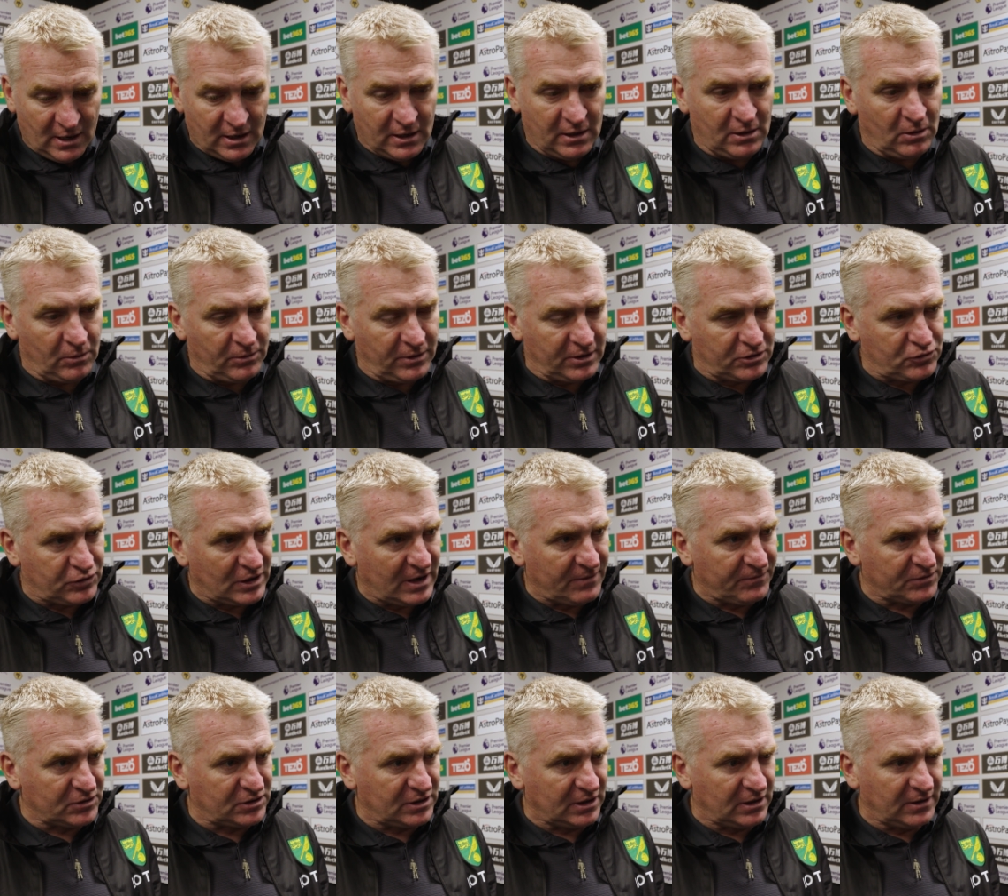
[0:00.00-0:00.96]
you know, the
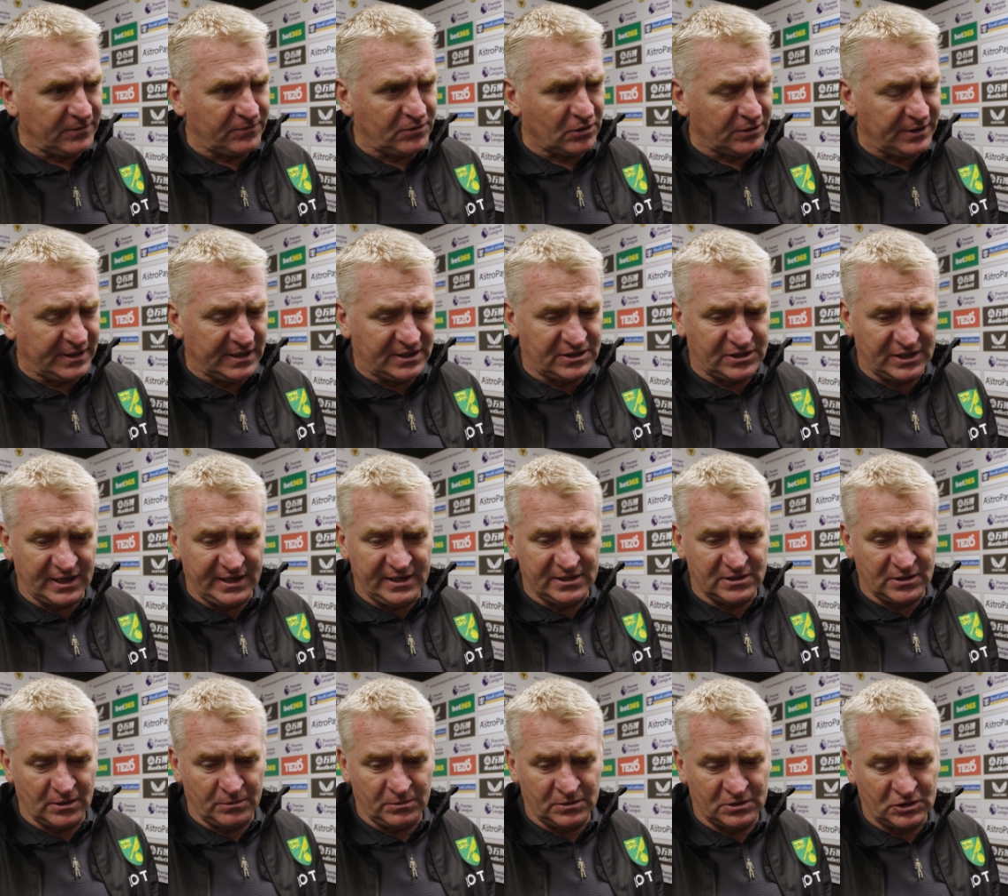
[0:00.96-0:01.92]
travels that they've done this
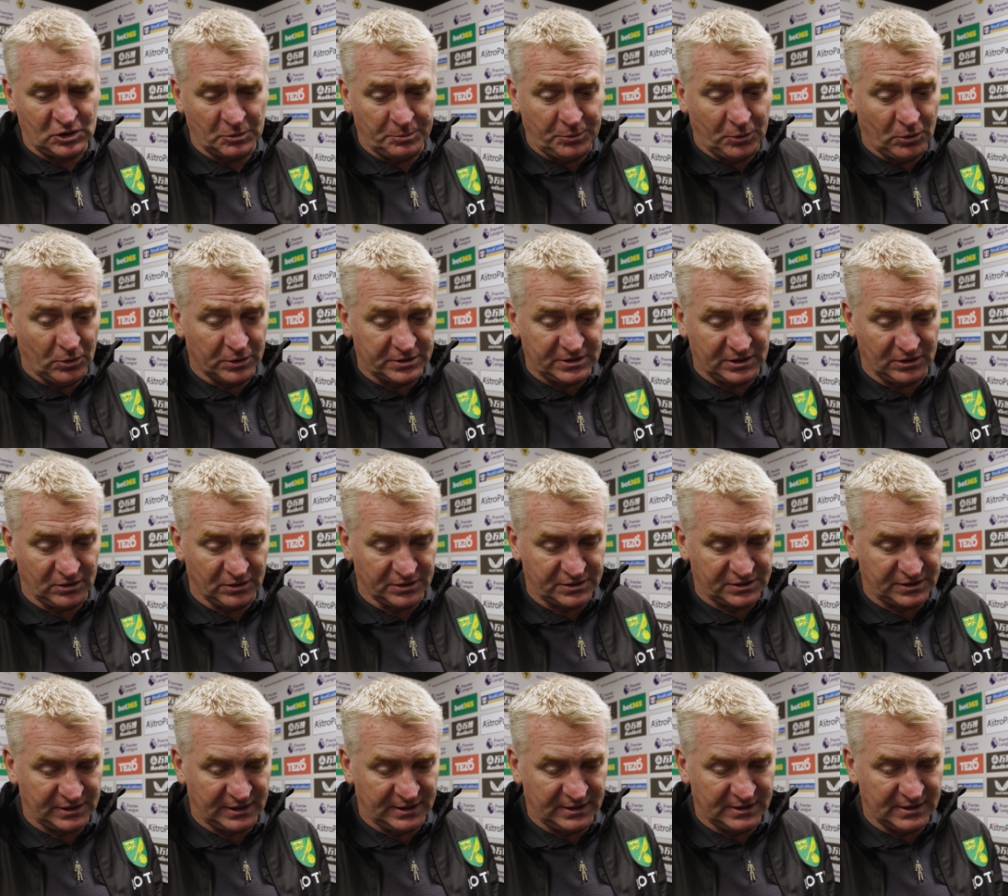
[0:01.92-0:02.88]
season supporting
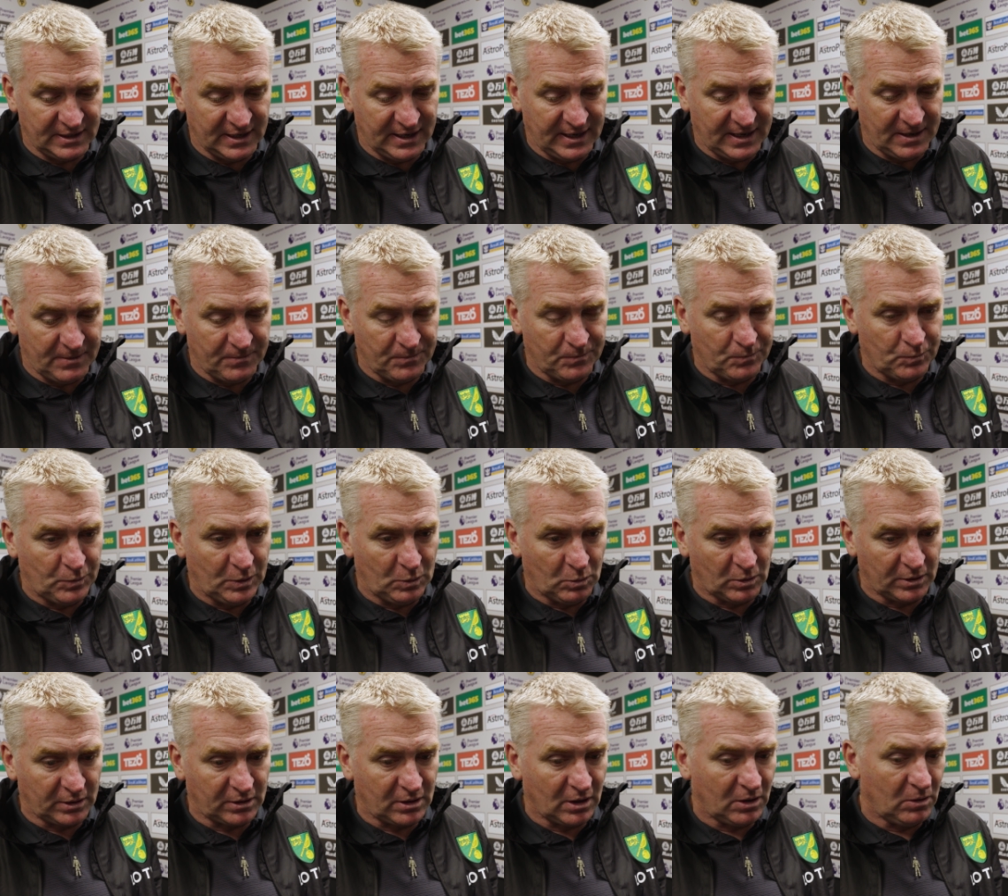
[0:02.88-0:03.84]
us, and um, we
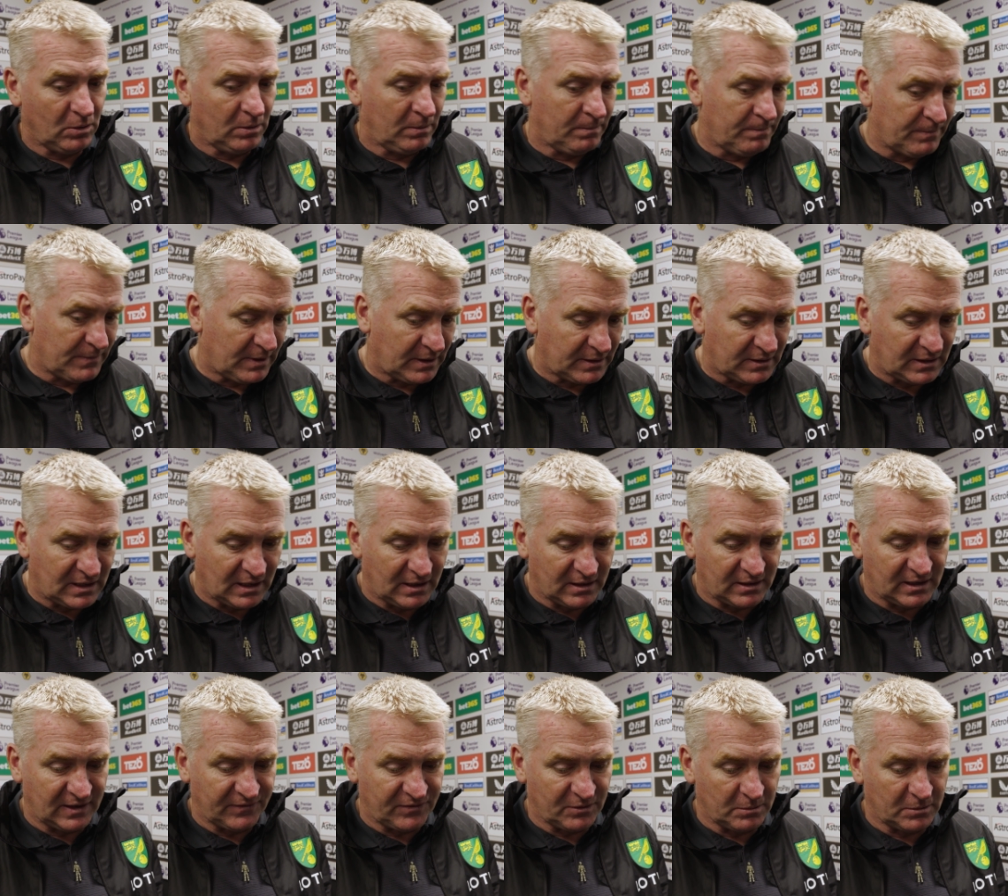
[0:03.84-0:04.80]
want to go and
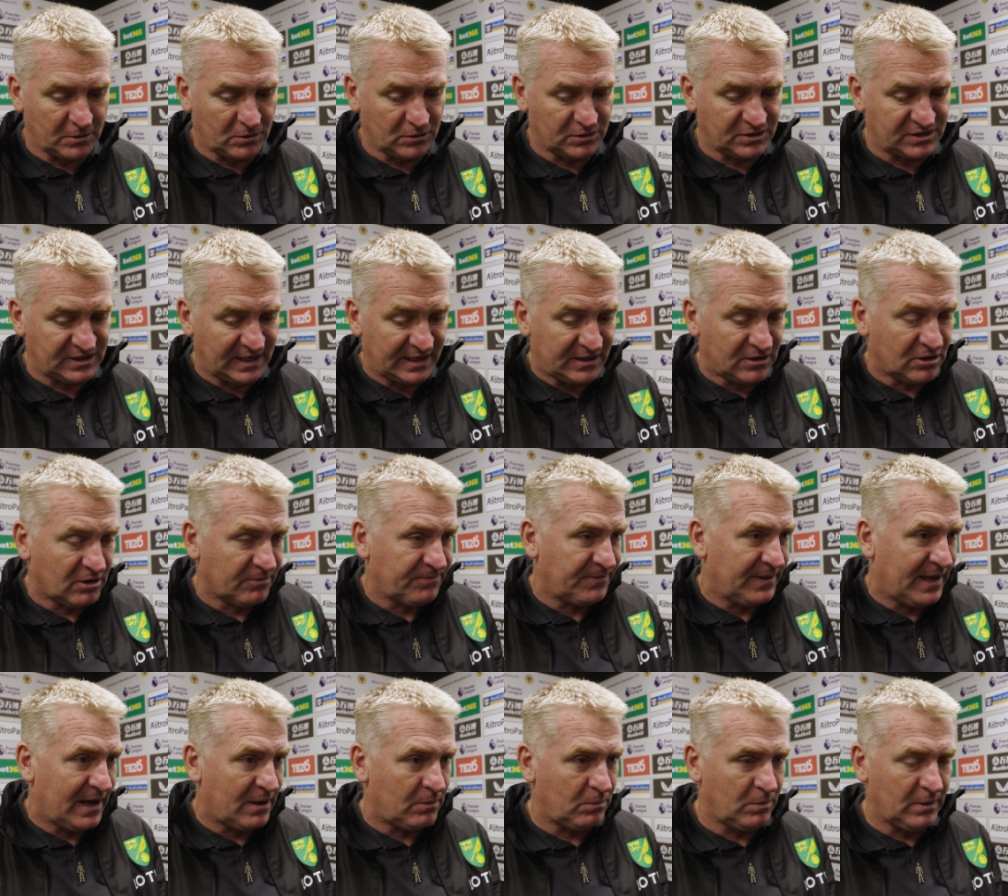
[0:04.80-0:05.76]
get, give them a good send
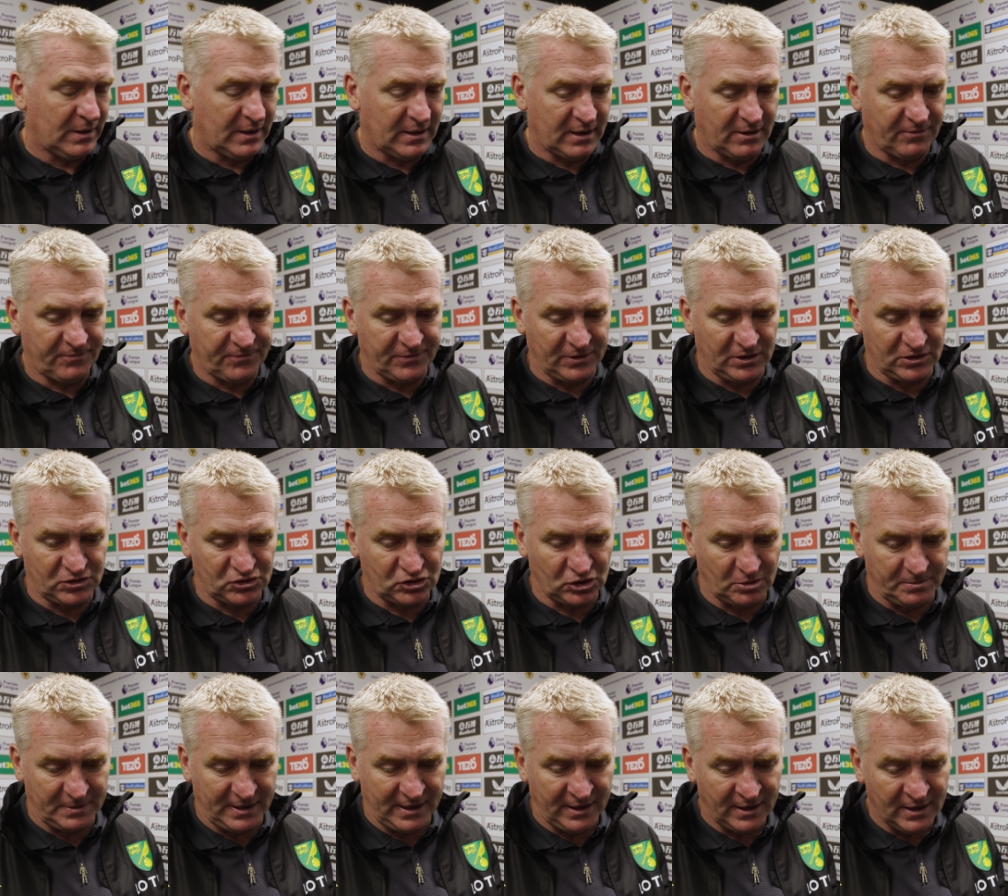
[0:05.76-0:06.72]
off now uh, for the
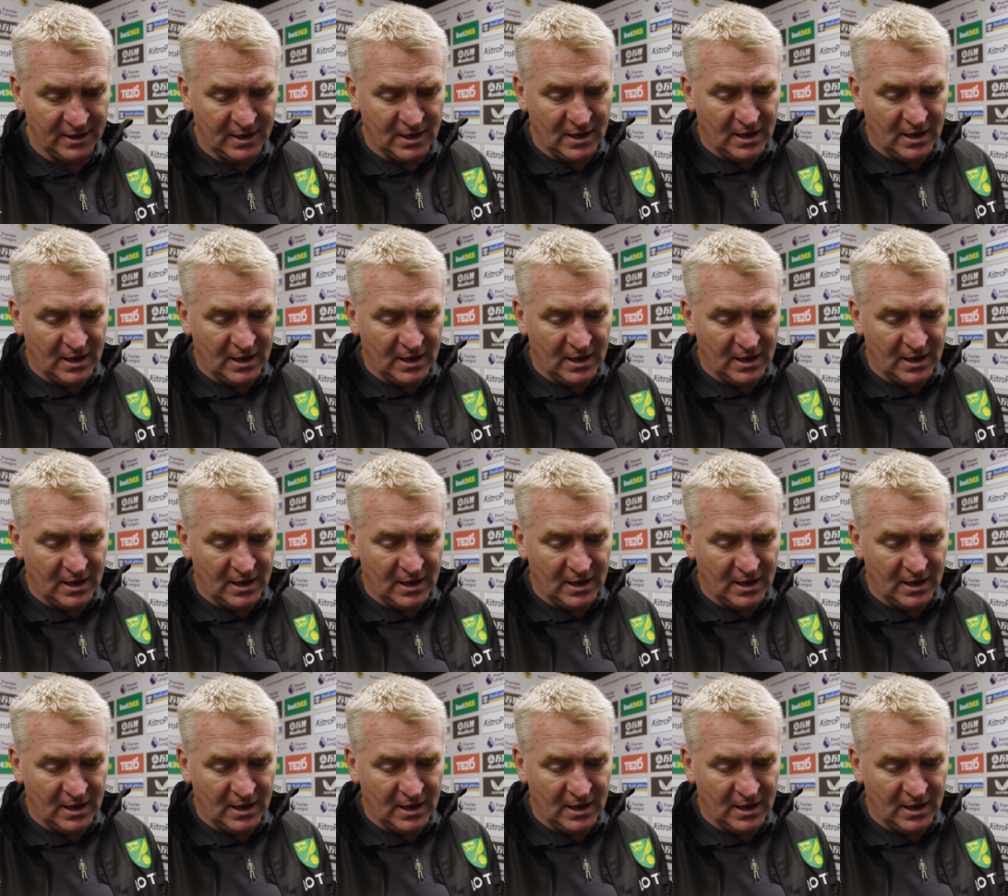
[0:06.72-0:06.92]
summer.